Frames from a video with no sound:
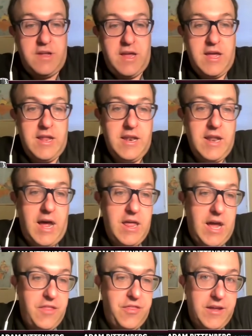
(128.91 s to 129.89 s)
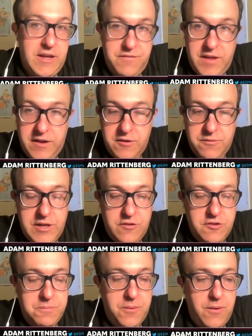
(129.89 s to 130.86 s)
And I think if they can
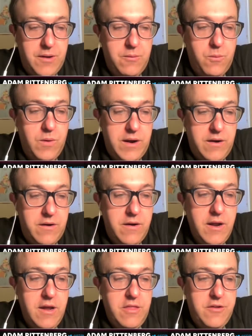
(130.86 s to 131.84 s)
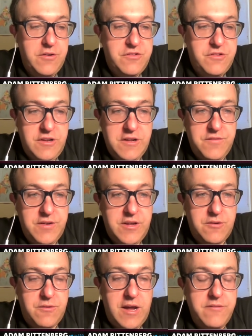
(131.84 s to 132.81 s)
reach a point where there's
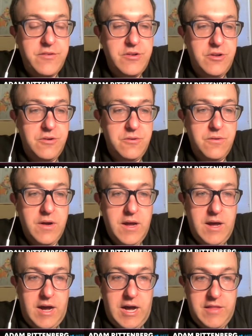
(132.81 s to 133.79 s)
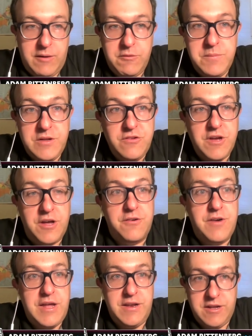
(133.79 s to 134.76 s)
significant revenue that would be
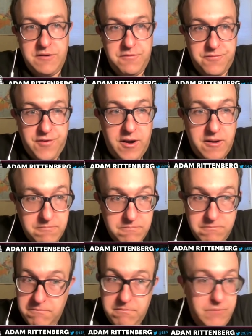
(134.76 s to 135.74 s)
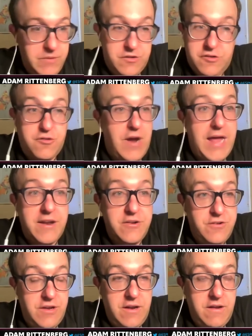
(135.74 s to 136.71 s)
generated from this
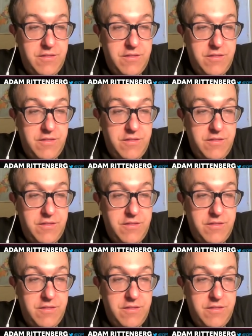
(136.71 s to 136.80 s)
strategy,